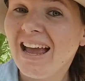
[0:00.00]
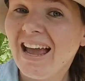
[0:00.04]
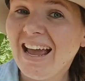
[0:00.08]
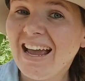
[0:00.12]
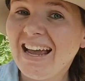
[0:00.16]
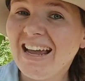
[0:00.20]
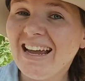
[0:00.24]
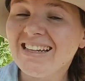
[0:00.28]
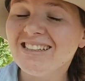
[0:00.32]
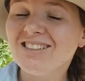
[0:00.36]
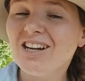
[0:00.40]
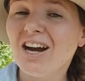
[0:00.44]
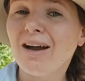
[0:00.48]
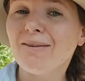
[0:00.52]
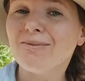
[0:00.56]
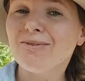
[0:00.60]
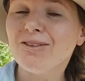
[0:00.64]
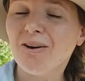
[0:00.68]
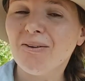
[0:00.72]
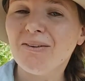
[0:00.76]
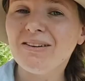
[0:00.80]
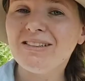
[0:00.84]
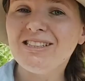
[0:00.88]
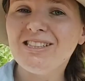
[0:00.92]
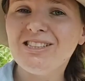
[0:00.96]
And I'm
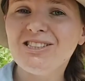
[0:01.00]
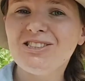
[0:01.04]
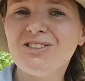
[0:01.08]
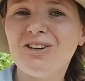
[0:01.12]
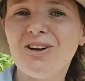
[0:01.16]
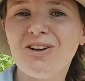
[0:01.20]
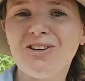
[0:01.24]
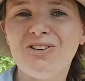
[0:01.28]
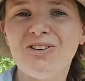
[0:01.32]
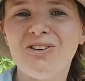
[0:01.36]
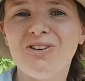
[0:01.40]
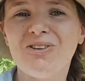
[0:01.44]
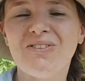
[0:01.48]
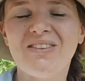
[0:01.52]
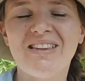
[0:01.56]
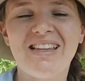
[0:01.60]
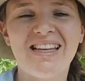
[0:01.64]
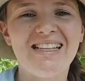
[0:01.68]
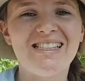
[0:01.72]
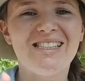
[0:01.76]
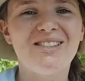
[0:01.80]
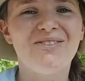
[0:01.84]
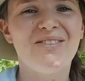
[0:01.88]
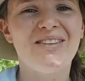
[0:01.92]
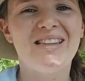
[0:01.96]
going to show you
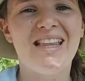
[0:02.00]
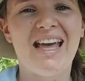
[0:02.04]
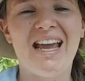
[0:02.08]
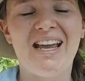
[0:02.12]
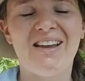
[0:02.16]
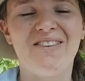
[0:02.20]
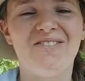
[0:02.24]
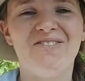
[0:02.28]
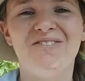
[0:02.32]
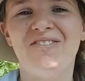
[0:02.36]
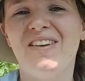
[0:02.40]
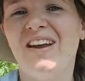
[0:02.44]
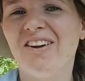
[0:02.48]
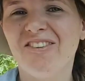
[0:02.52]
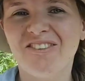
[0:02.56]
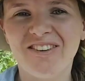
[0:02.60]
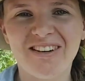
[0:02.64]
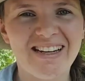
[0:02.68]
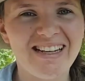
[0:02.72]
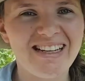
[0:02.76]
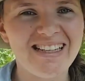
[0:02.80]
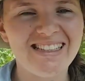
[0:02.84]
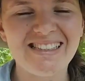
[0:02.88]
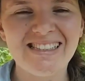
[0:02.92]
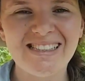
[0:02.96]
this with a
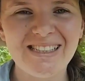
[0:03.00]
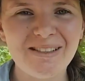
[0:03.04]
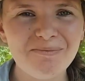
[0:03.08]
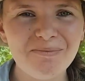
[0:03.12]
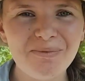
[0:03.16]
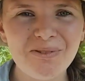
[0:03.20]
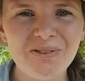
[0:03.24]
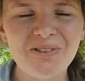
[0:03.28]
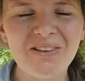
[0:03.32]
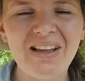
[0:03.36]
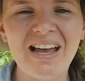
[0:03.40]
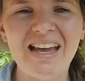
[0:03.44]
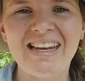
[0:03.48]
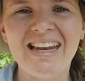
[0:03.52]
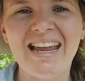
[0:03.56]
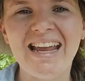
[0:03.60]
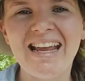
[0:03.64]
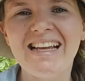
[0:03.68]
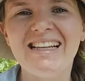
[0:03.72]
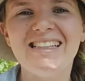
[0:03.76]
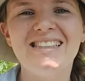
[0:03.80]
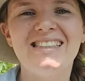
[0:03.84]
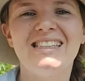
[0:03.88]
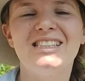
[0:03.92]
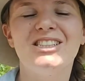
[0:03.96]
very simple and
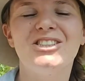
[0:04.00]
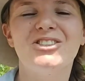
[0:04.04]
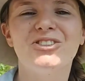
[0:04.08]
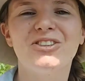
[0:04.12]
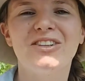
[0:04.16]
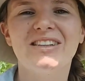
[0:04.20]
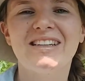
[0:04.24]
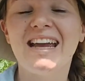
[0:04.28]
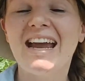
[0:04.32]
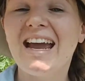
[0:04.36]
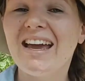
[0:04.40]
easy trick,